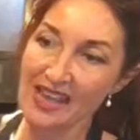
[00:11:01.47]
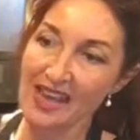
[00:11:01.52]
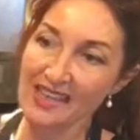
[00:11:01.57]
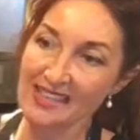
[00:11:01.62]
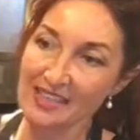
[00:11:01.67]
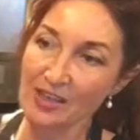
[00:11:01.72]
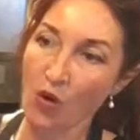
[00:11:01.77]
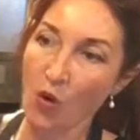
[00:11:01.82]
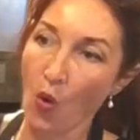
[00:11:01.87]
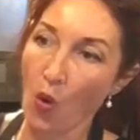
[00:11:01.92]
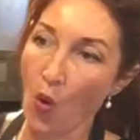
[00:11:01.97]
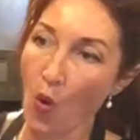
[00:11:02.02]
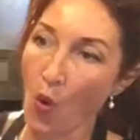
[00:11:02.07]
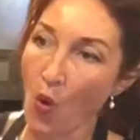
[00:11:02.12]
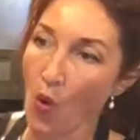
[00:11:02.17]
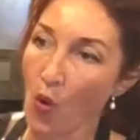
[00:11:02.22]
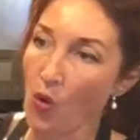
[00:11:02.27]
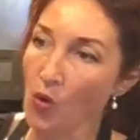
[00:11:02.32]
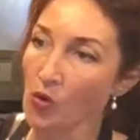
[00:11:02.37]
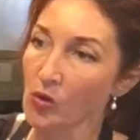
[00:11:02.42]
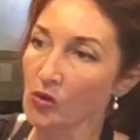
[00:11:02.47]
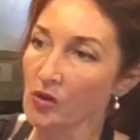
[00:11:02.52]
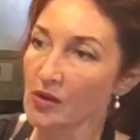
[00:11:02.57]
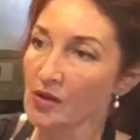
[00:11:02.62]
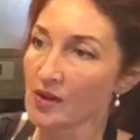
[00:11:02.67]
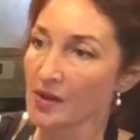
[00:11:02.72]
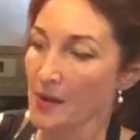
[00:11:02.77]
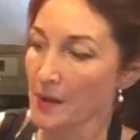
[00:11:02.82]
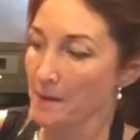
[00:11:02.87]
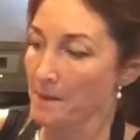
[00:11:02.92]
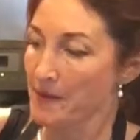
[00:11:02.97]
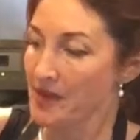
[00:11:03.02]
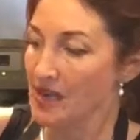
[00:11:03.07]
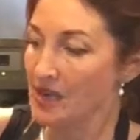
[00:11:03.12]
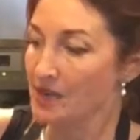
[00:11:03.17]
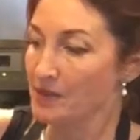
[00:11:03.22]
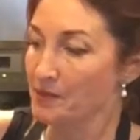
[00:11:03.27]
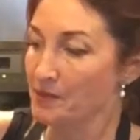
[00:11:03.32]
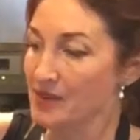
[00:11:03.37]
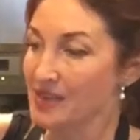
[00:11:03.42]
has a whole
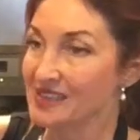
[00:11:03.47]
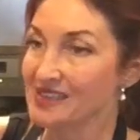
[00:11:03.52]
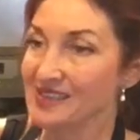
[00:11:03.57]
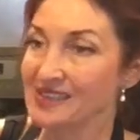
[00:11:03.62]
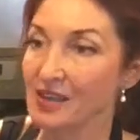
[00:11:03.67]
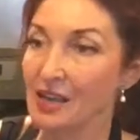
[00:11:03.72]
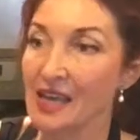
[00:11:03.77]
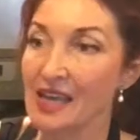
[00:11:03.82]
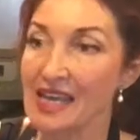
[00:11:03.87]
big piece